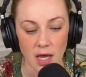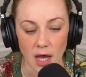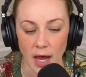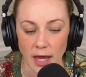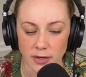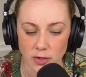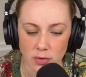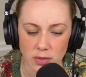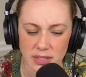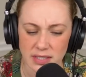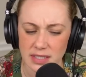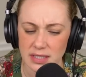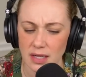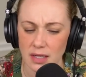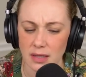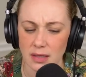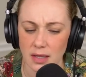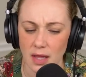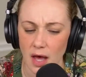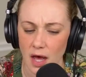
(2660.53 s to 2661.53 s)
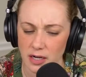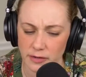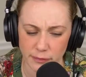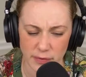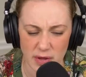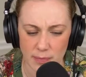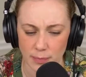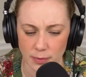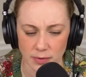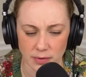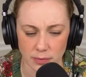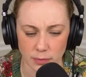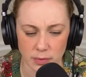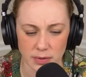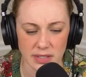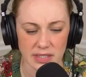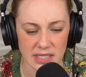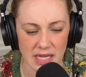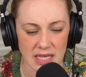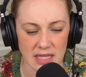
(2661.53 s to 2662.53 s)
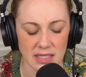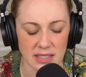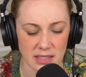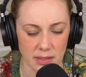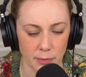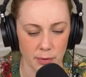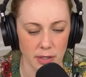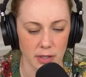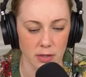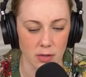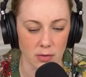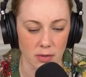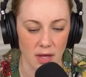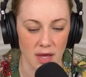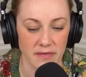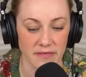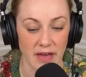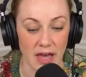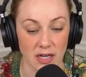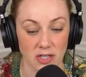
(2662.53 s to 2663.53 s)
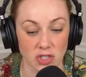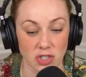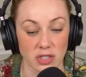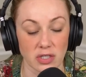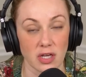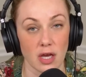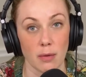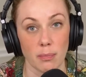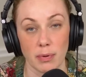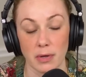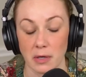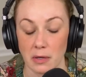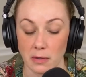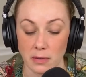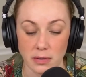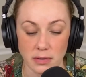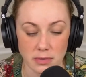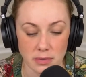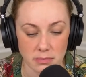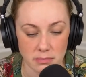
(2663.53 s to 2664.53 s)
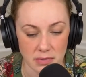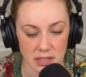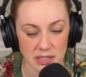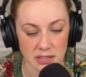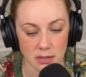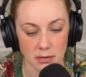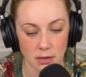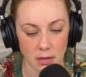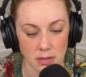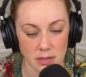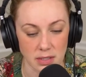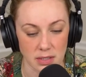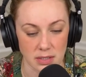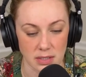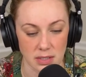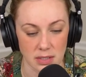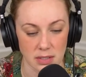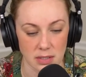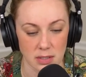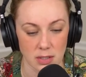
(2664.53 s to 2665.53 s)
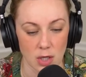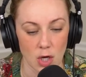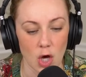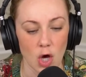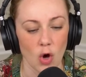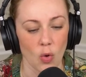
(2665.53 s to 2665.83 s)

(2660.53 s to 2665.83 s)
I notice that a lot of people will say that someone in their life, actually a parent, is a narcissist.